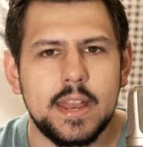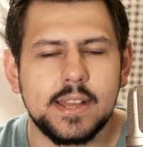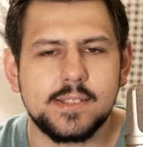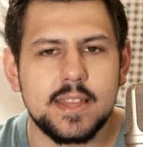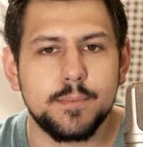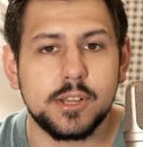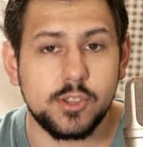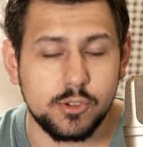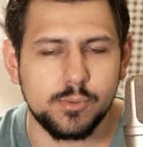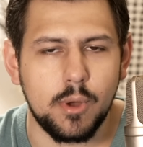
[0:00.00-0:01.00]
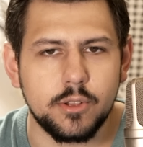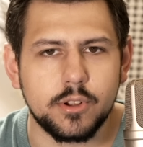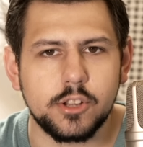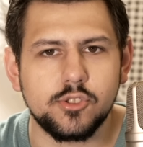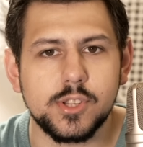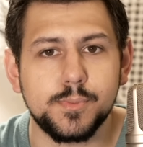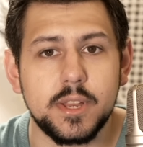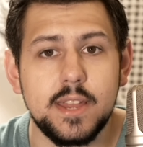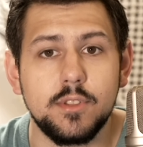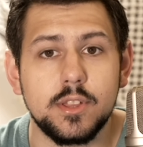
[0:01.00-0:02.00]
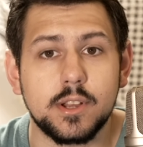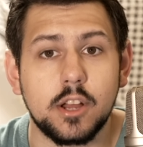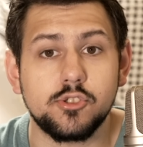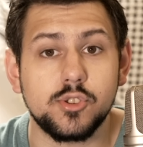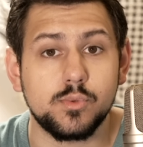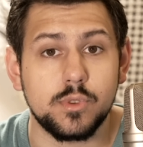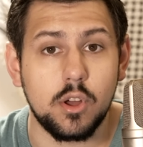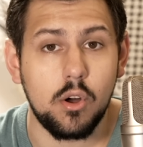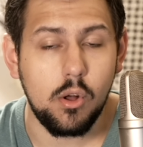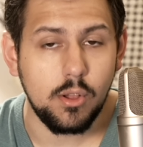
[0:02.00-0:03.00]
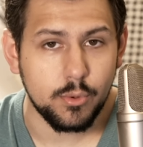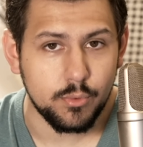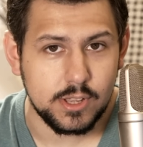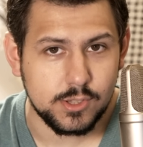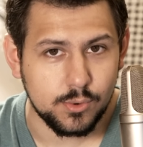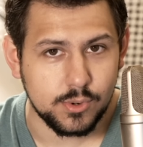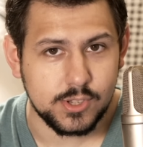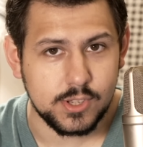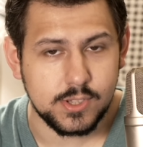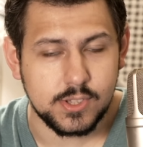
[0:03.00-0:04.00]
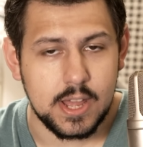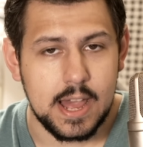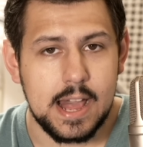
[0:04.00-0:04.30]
say that because they're smaller countries, but even the countries with all the resources,